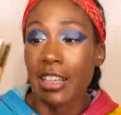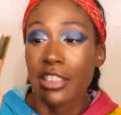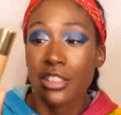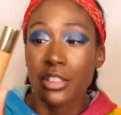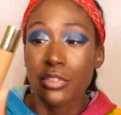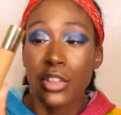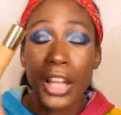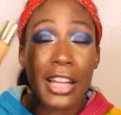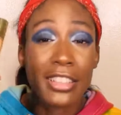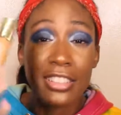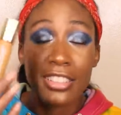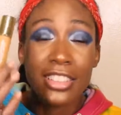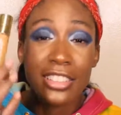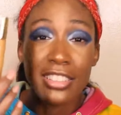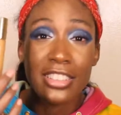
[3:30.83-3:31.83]
I just feel like
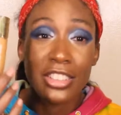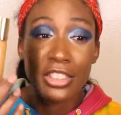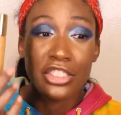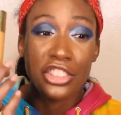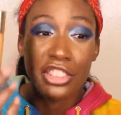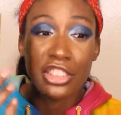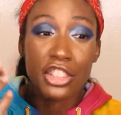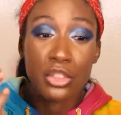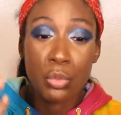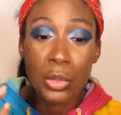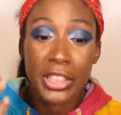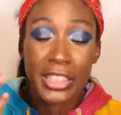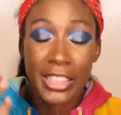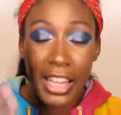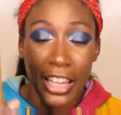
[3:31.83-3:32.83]
this concealer just looks
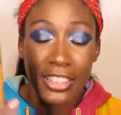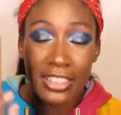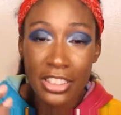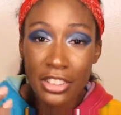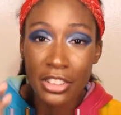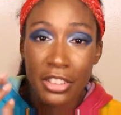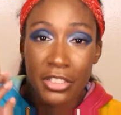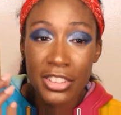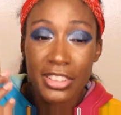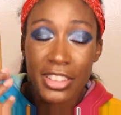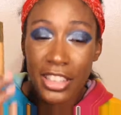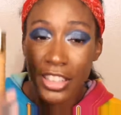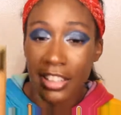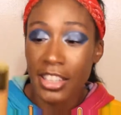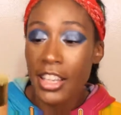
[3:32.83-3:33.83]
really nice underneath the
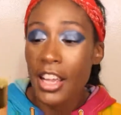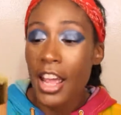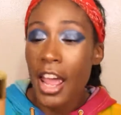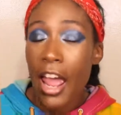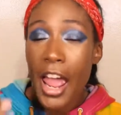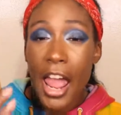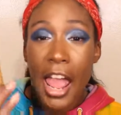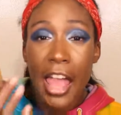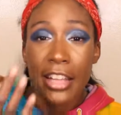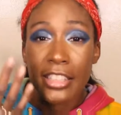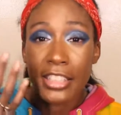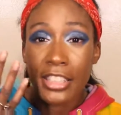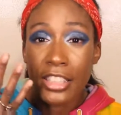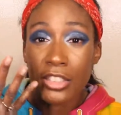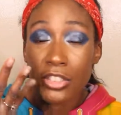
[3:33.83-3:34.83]
skin and
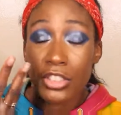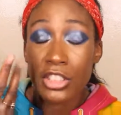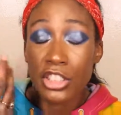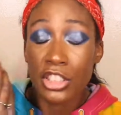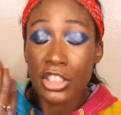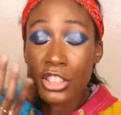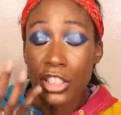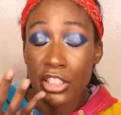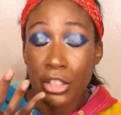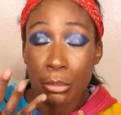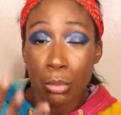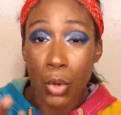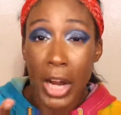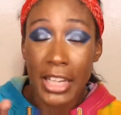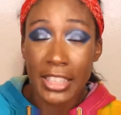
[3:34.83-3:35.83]
it gives such a
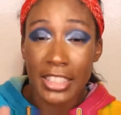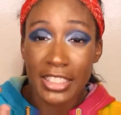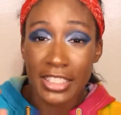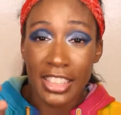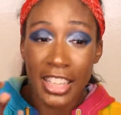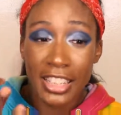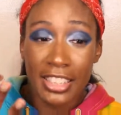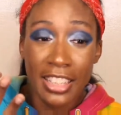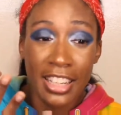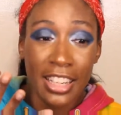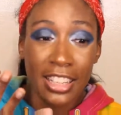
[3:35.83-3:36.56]
brightness and